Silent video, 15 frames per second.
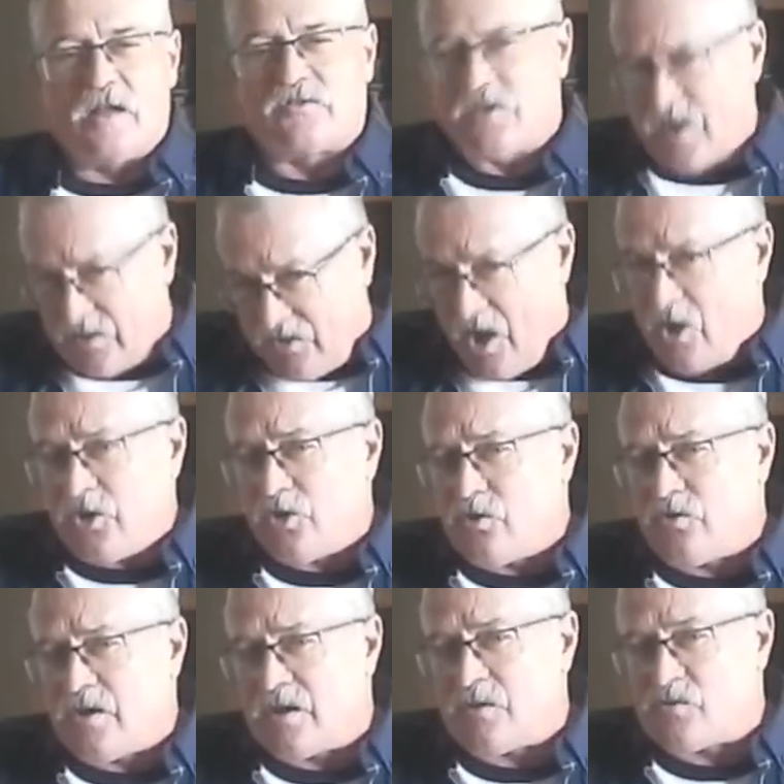did I tell
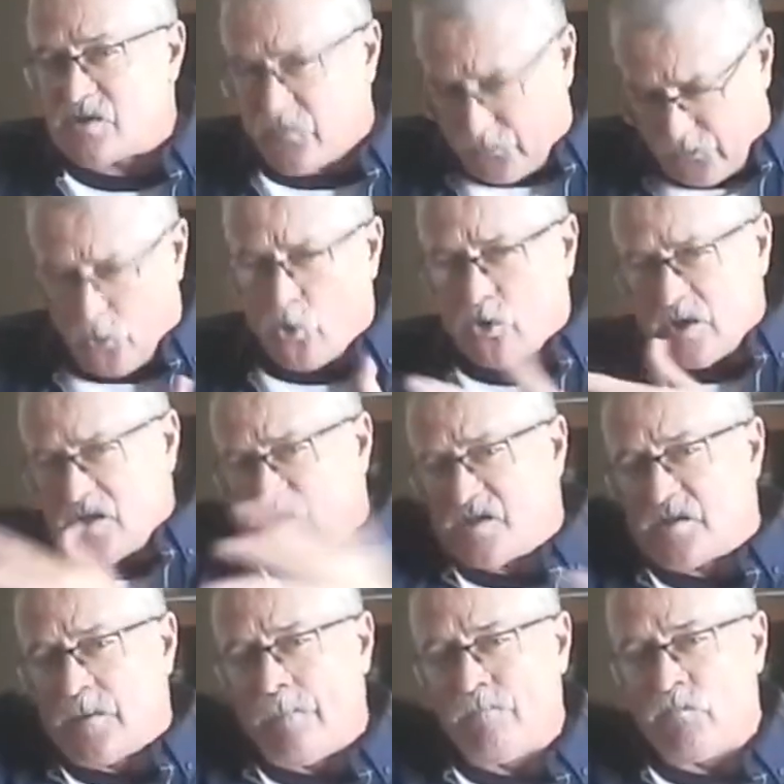you that it was a
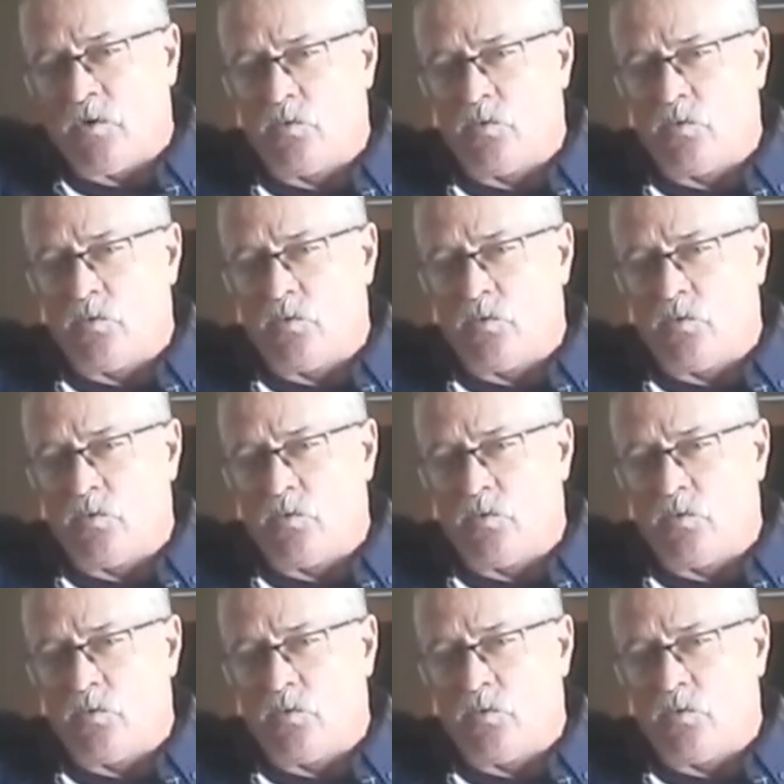forest